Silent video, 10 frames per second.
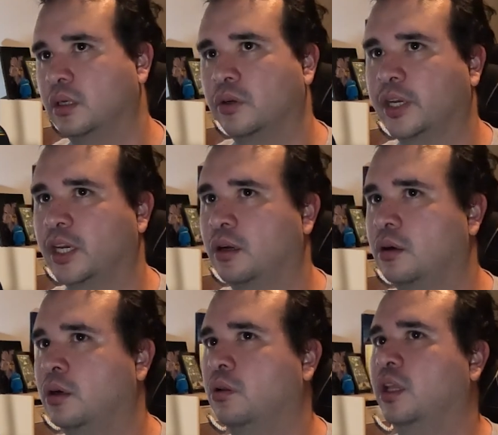Okay,
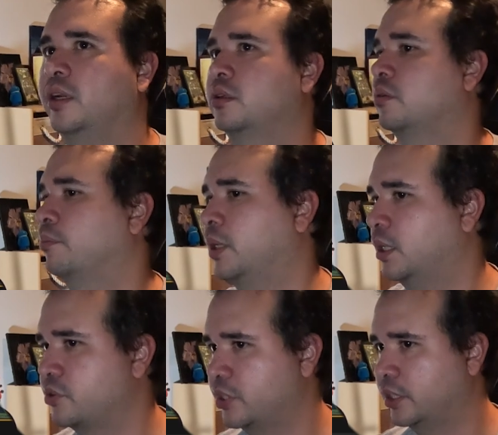I'll let it
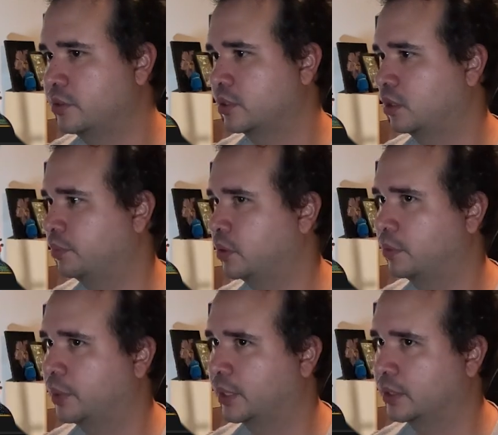compile shaders, and I'll be
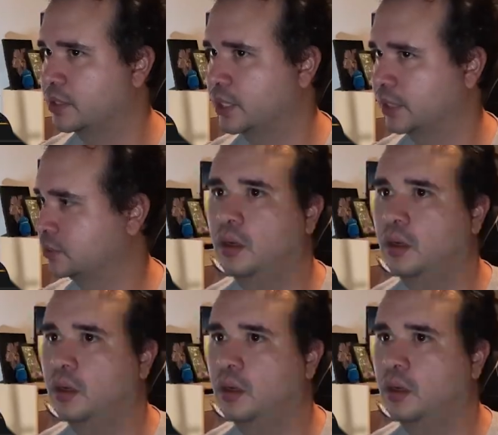right back in a sec.